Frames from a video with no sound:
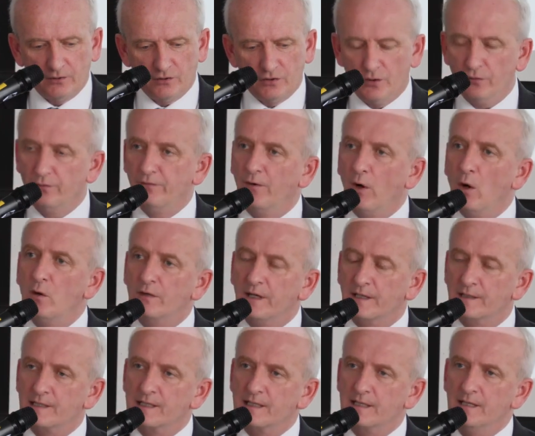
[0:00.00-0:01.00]
to
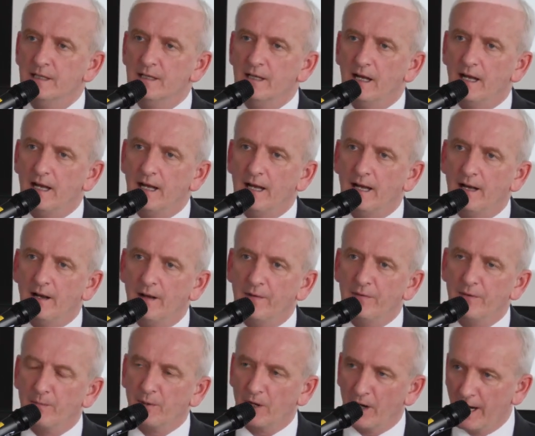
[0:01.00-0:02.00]
focus
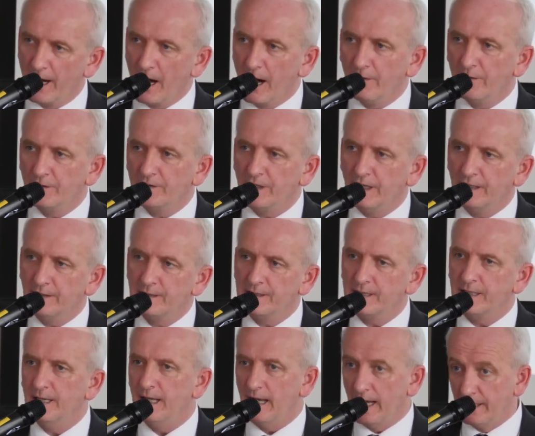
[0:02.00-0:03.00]
on the
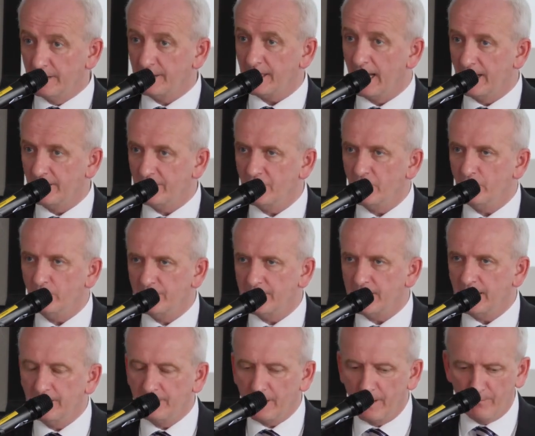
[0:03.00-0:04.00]
priorities as you
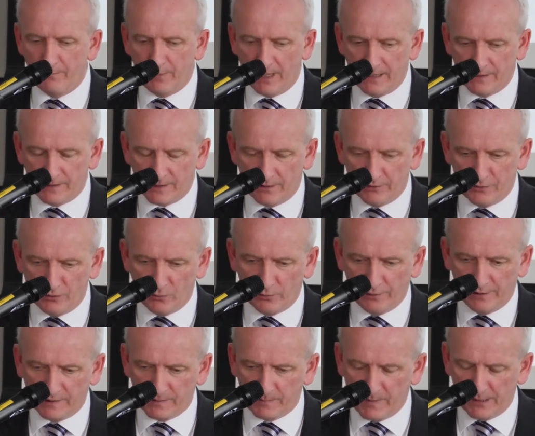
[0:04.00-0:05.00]
see them based on
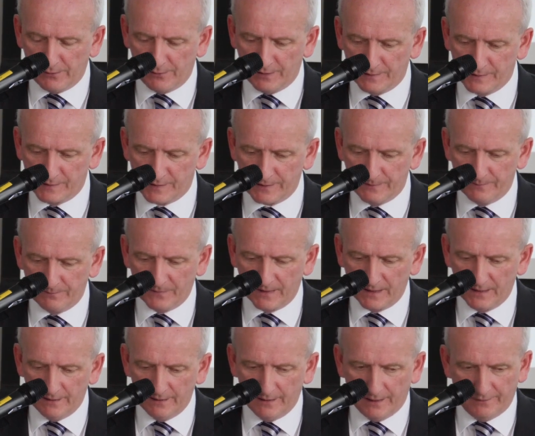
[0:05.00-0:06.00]
your experience.
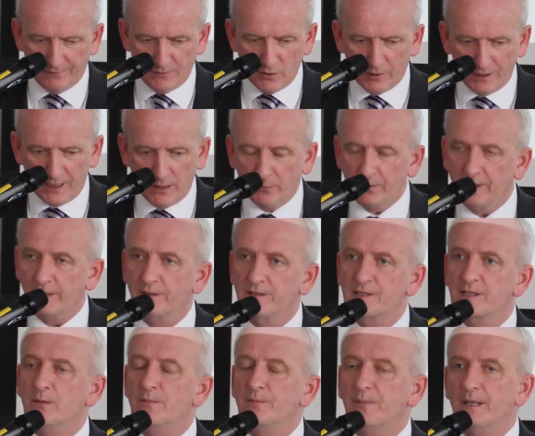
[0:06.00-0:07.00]
I've no doubt there are
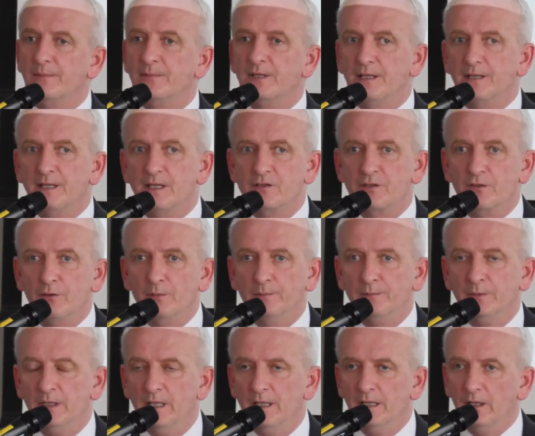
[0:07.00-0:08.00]
some people in this
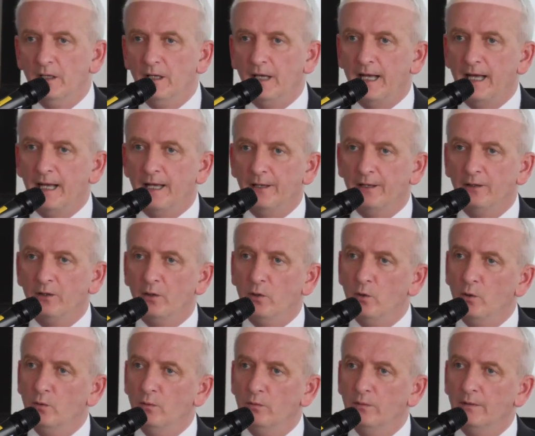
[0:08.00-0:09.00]
room
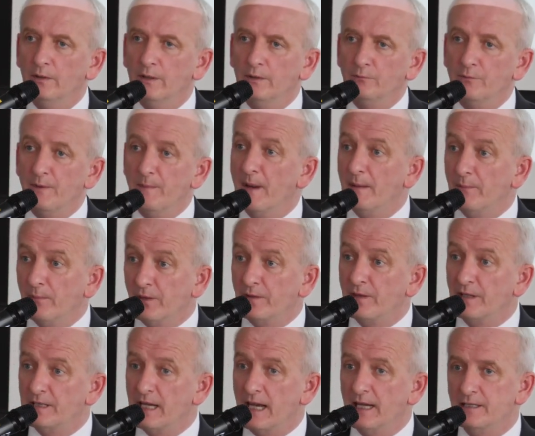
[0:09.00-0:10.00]
who remember
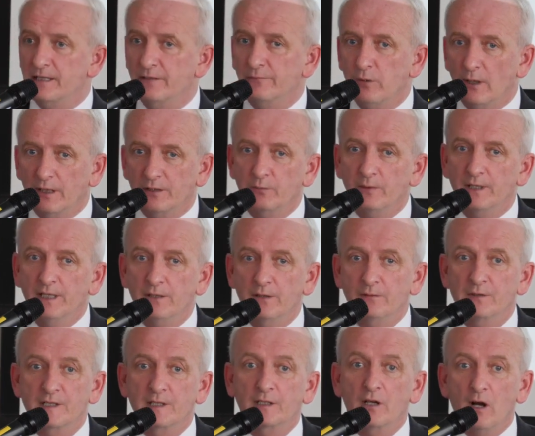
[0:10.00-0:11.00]
the days of what we
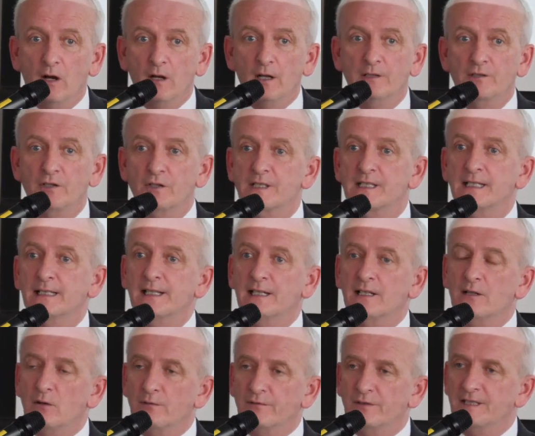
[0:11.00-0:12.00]
used to call just a
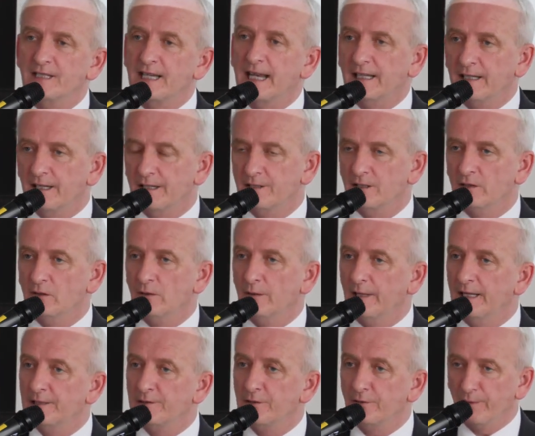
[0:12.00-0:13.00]
little over a decade ago
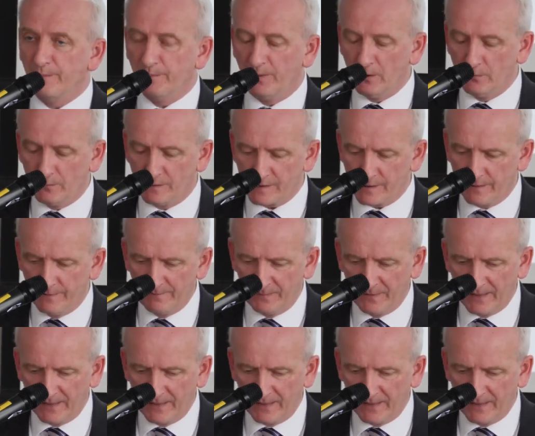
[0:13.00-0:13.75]
elder abuse.